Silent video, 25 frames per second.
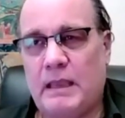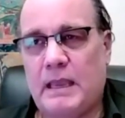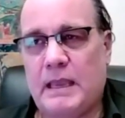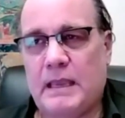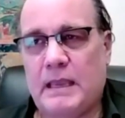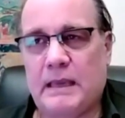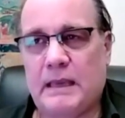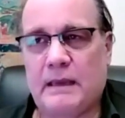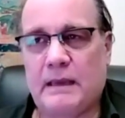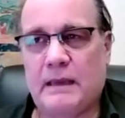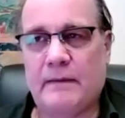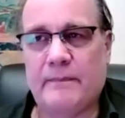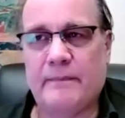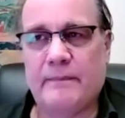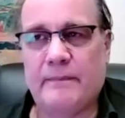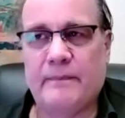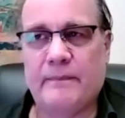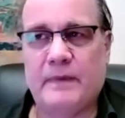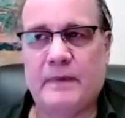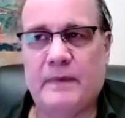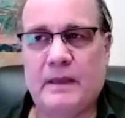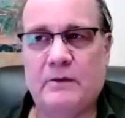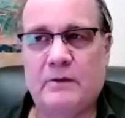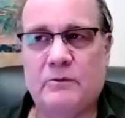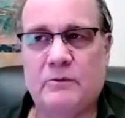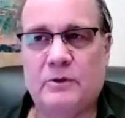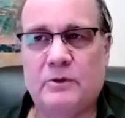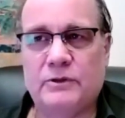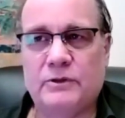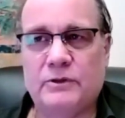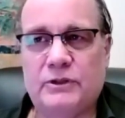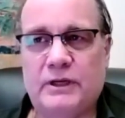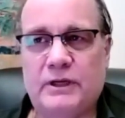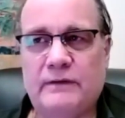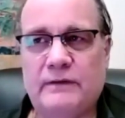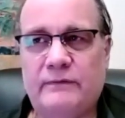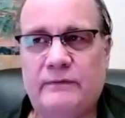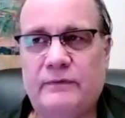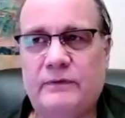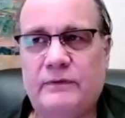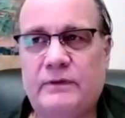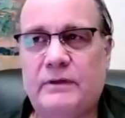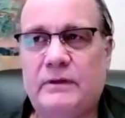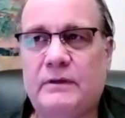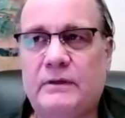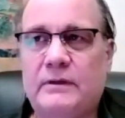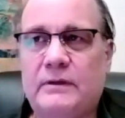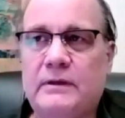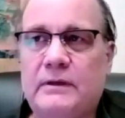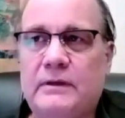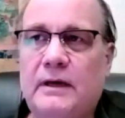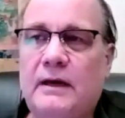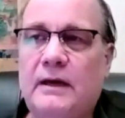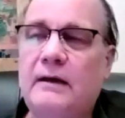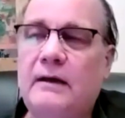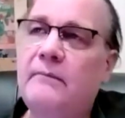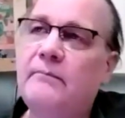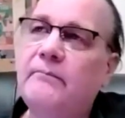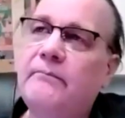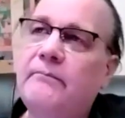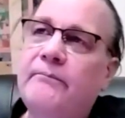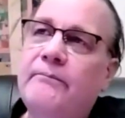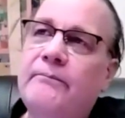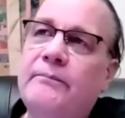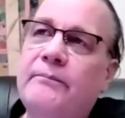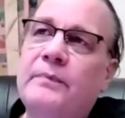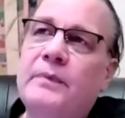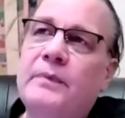and um, it will shift. Um,